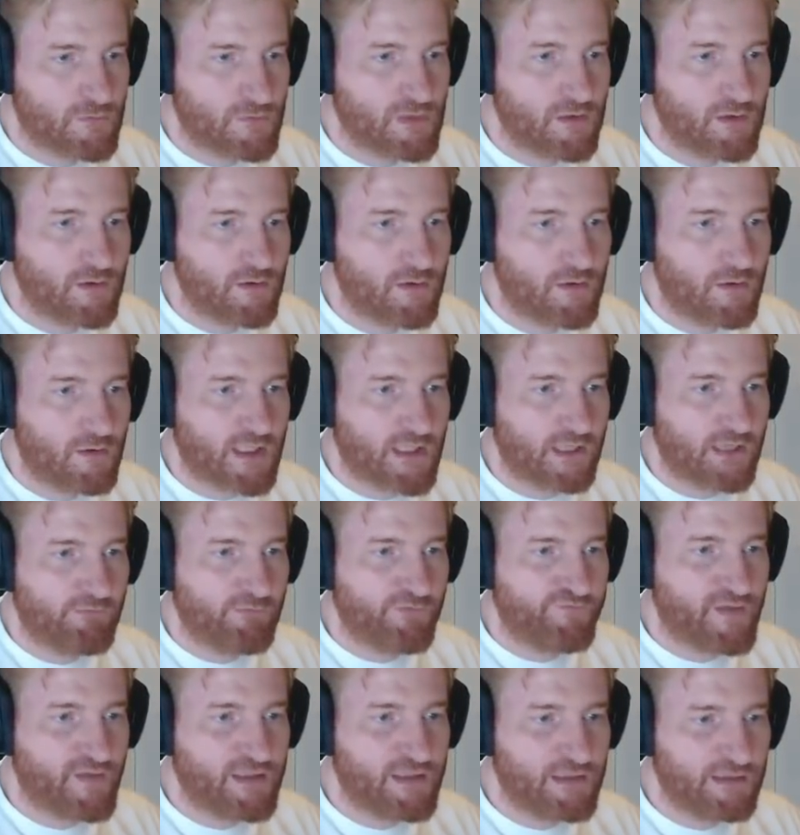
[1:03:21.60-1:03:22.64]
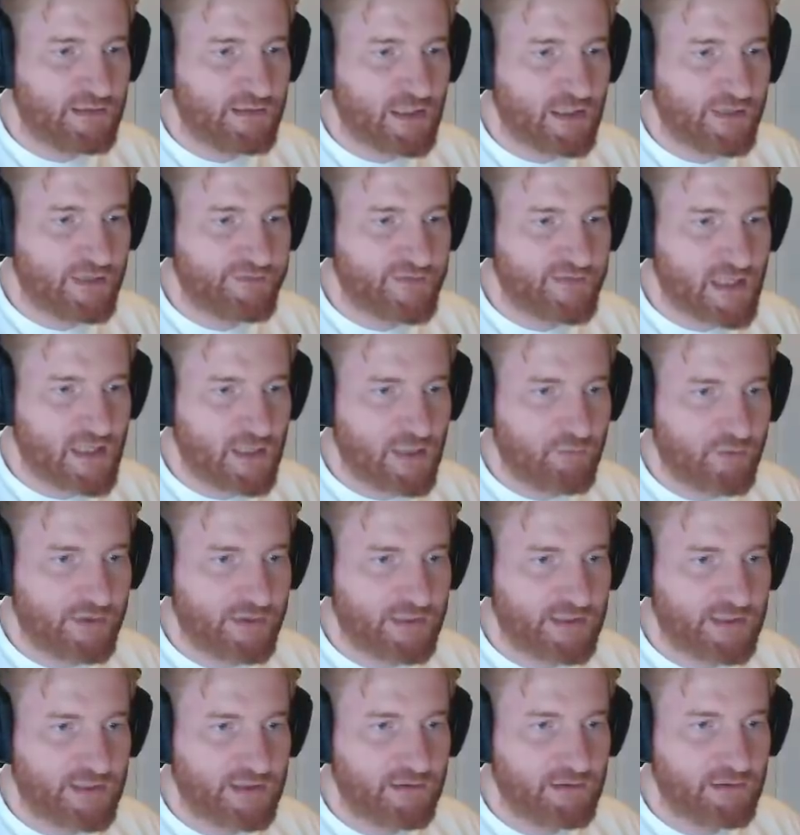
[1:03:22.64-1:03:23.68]
Okay, we finally got that one
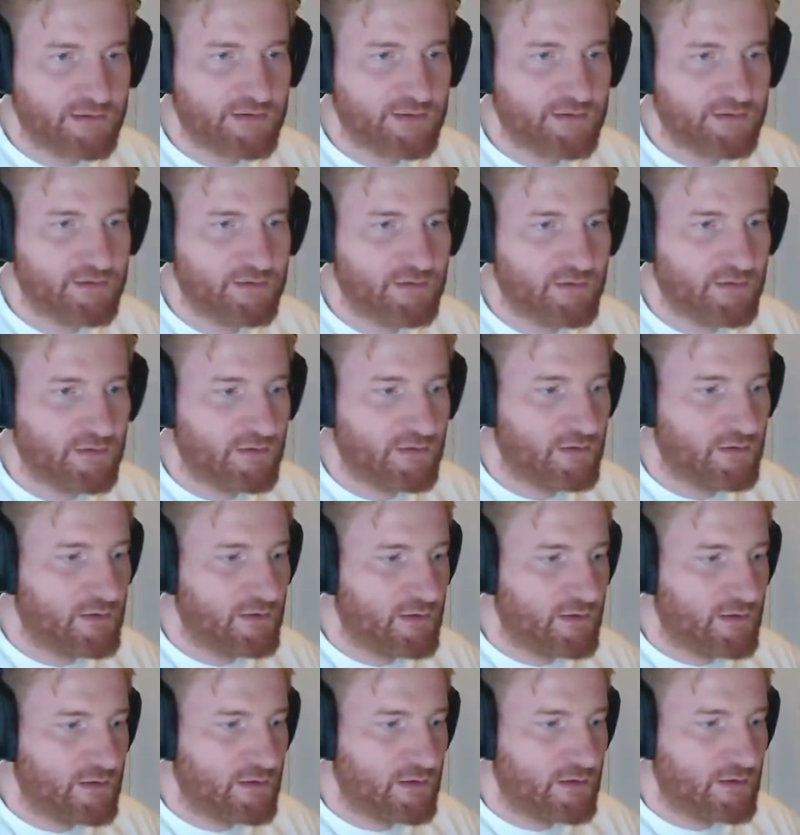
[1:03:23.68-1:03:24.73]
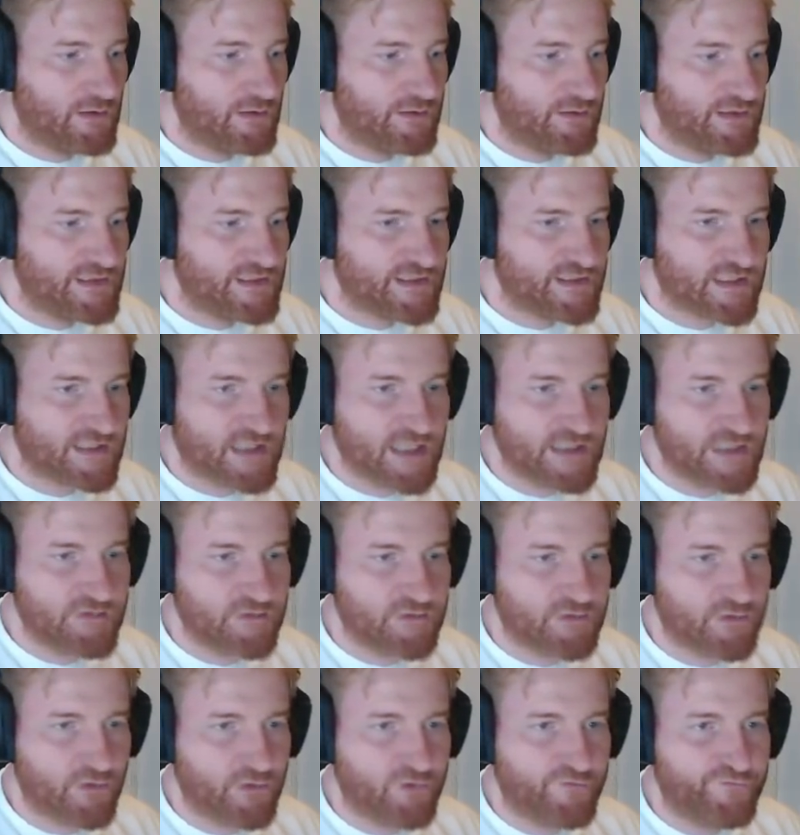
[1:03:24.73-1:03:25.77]
killed. These guys will go
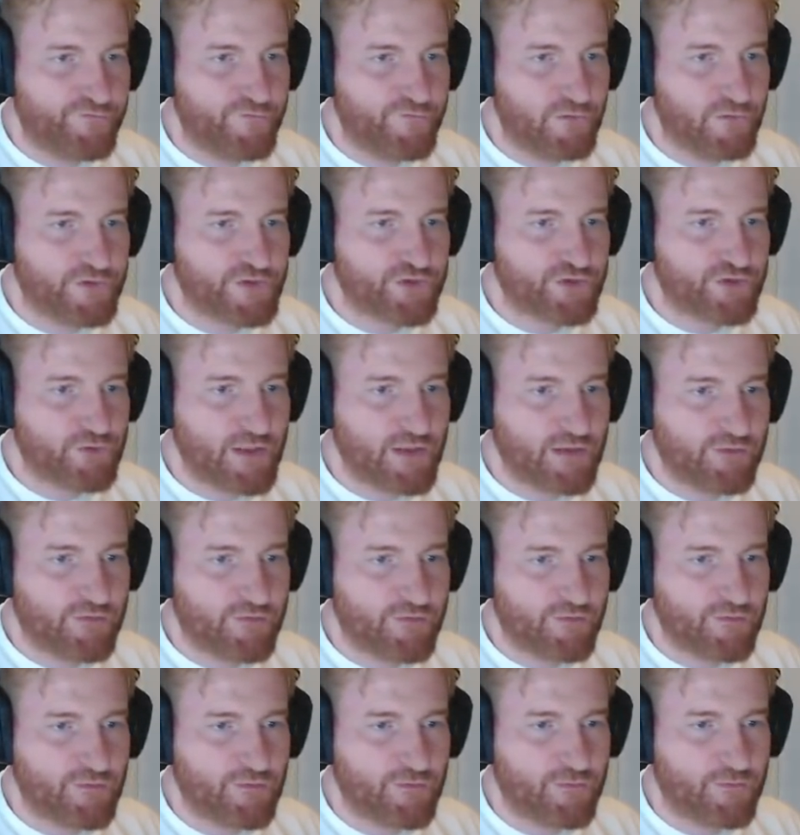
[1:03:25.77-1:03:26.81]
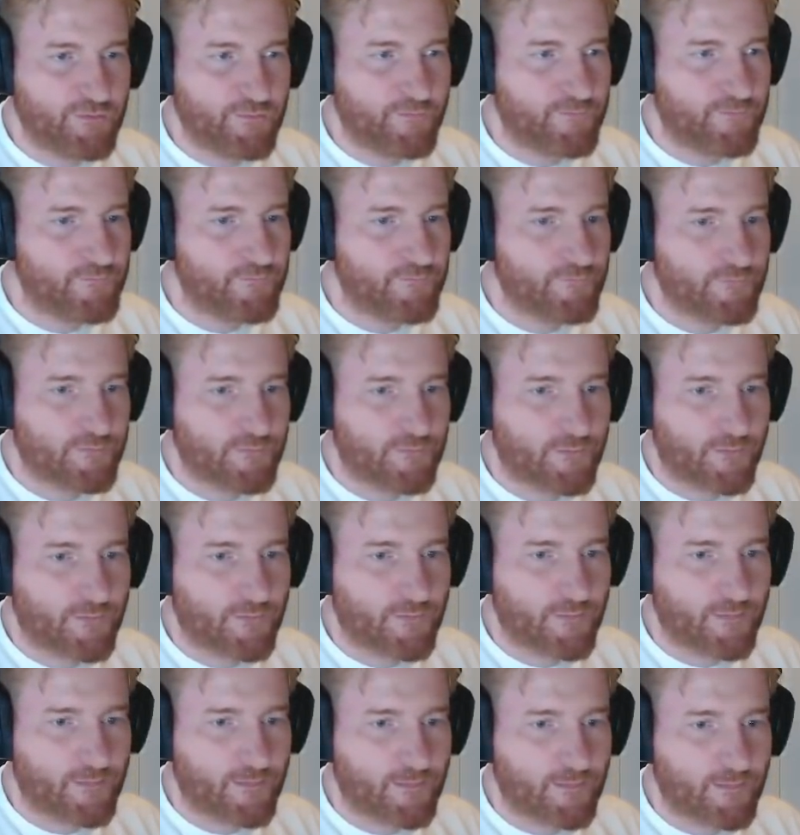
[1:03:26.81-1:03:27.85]
to full strength.
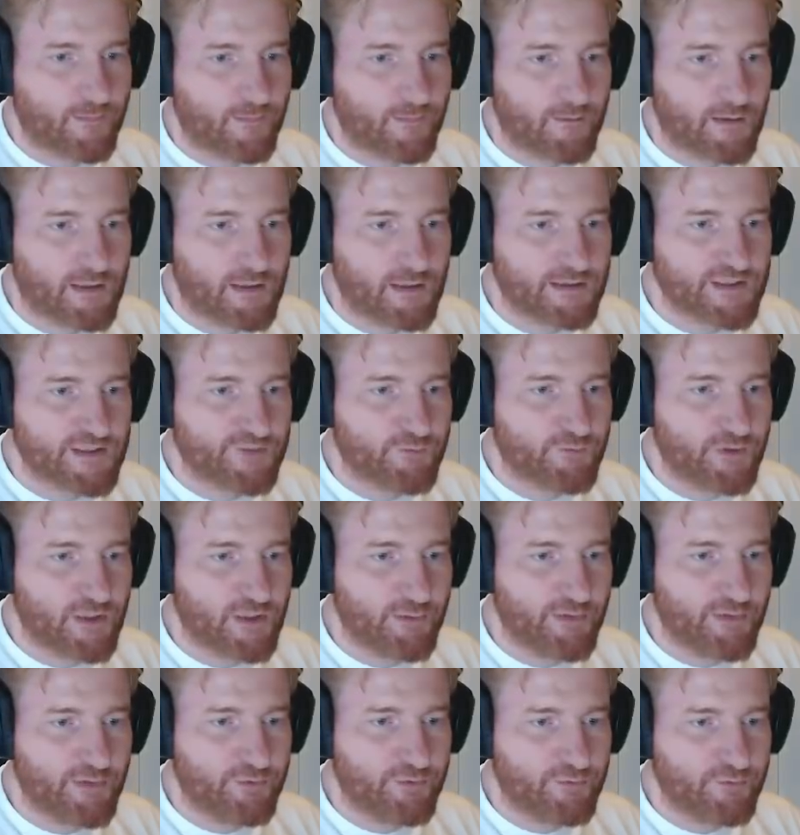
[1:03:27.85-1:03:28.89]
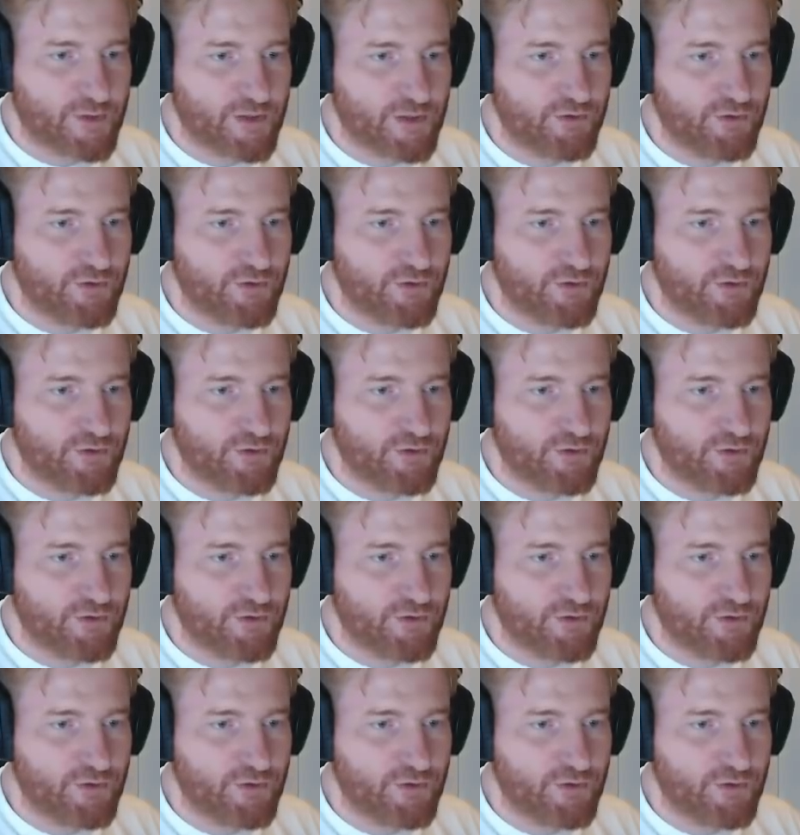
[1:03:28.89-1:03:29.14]
Get this one up on the road.